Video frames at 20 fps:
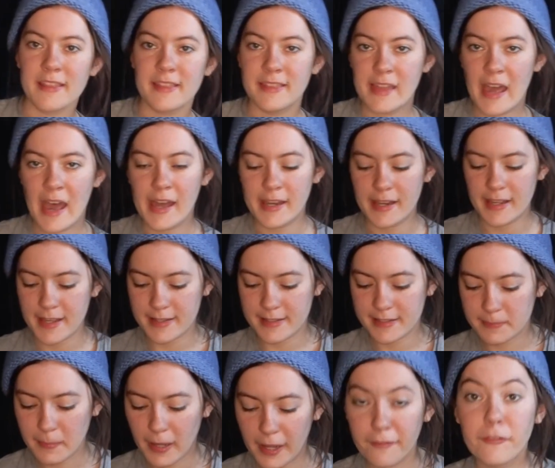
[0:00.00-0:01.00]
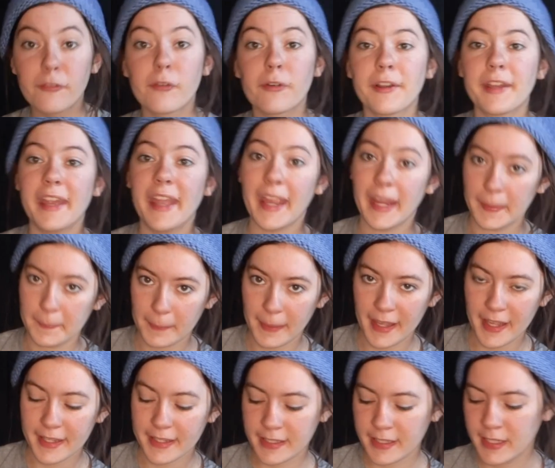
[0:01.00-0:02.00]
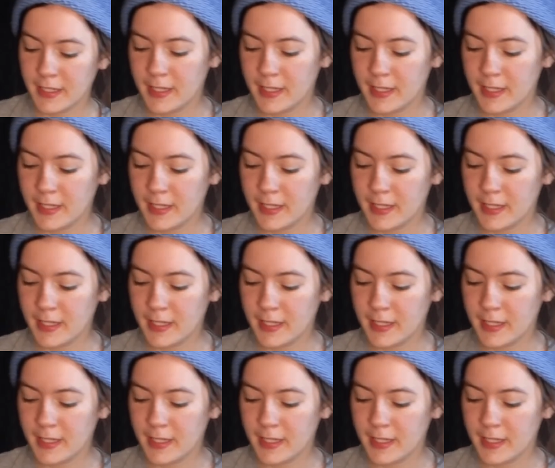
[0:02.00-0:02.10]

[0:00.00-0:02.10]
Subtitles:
That is my 48 peg,